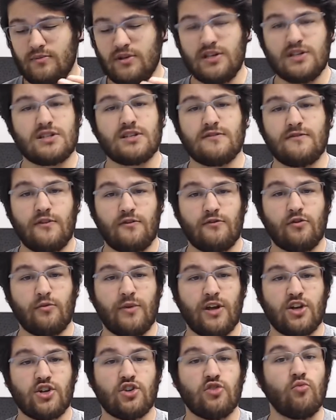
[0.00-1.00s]
pieces of
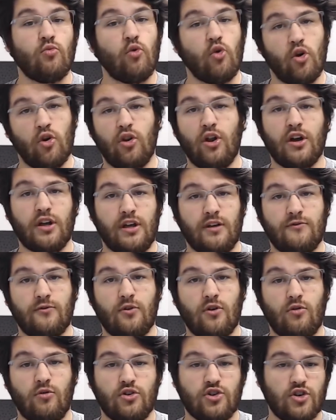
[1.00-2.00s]
information we're looking
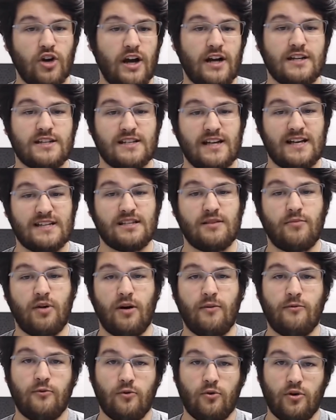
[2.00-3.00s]
for when trying to size the
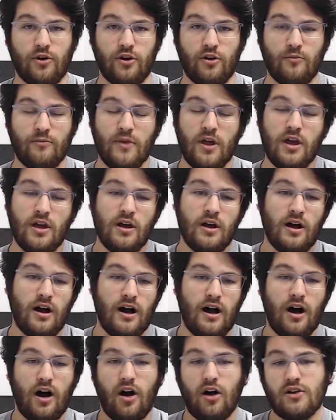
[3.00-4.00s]
pump for you.
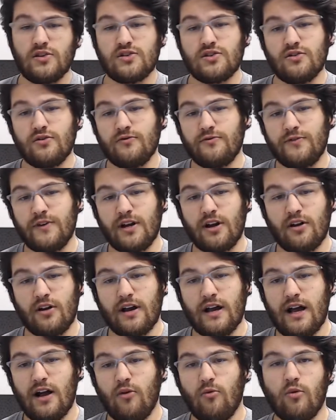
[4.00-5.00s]
Uh, also,
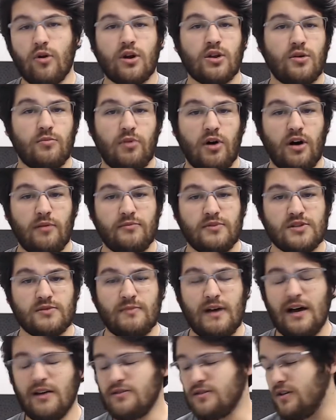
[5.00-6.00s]
figuring out where the pump is
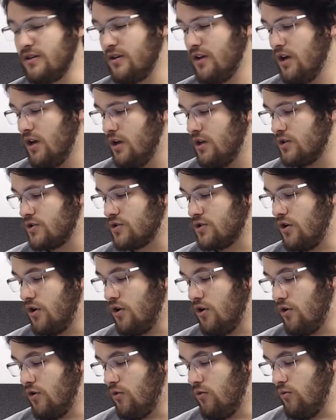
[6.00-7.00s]
mounted.
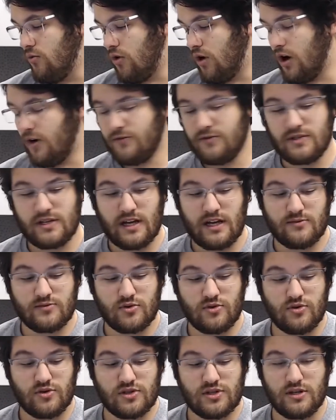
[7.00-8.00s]
So, oftentimes
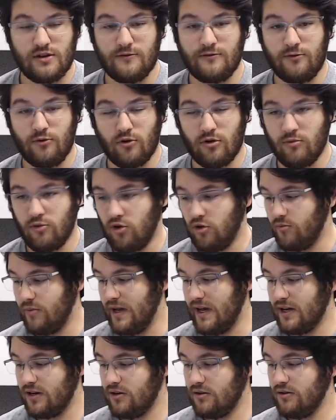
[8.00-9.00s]
when you see a four bolt
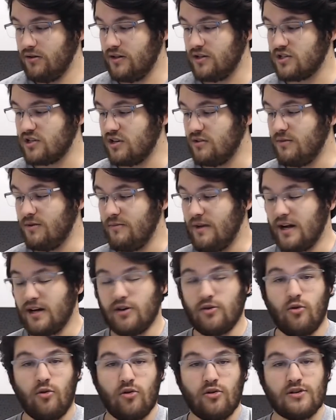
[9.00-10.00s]
pattern, it's going to be
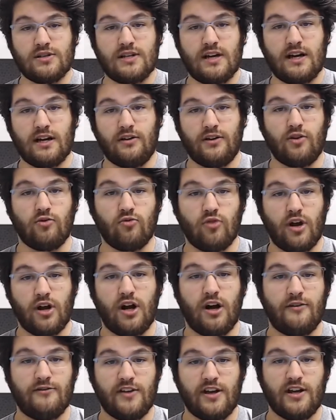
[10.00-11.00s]
mounted horizontally
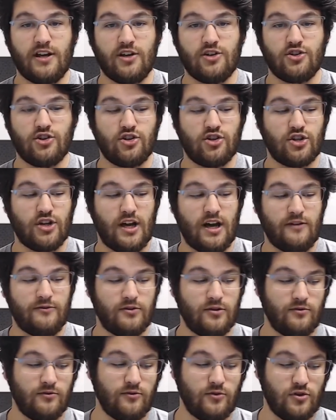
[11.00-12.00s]
right off that engine
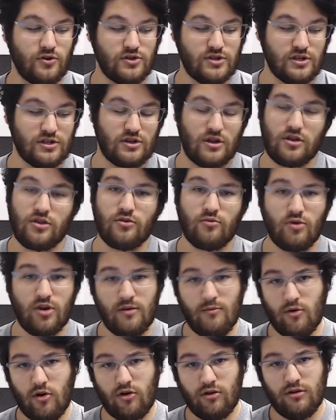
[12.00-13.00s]
shaft versus a
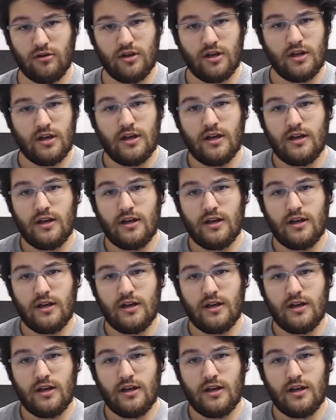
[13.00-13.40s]
three bolt.